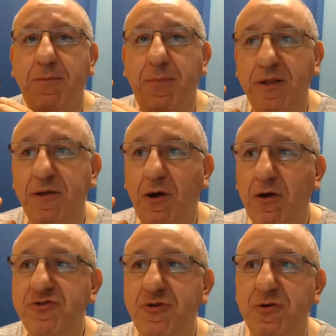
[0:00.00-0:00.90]
but
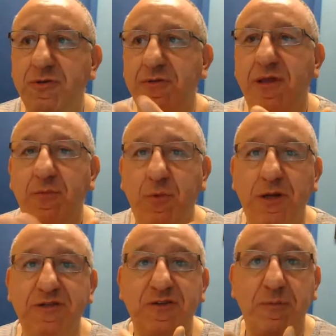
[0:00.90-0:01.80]
also they
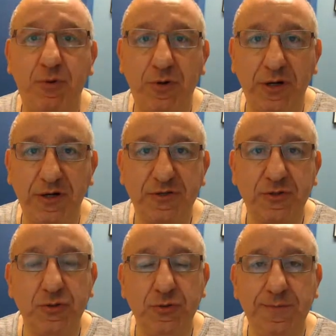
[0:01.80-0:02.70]
want to support us
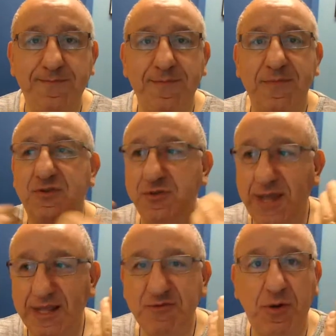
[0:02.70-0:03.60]
too. So
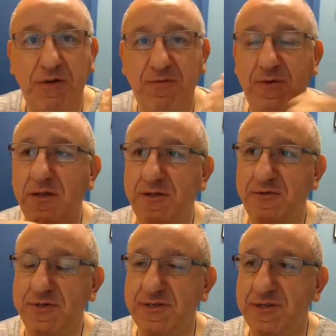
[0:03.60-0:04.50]
that's one of other
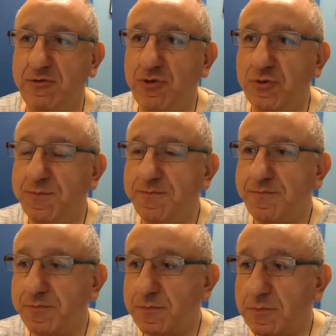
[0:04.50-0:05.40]
reason too.
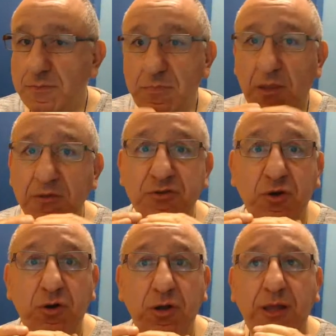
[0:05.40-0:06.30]

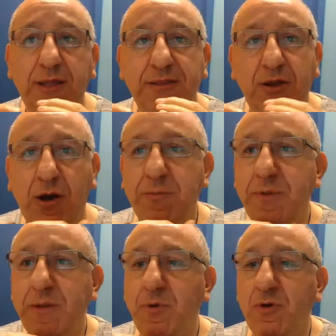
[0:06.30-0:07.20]
So there are
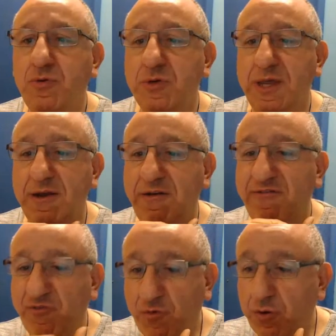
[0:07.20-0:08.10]
people who can
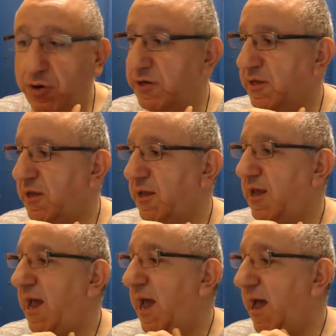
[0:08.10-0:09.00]
afford
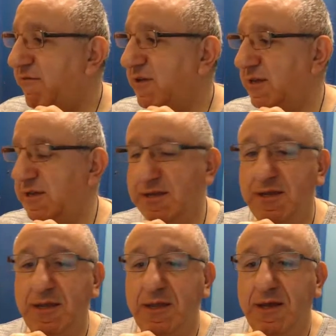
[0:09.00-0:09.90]
having
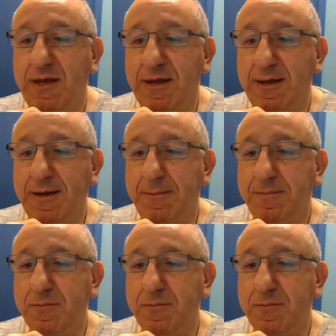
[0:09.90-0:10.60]
um,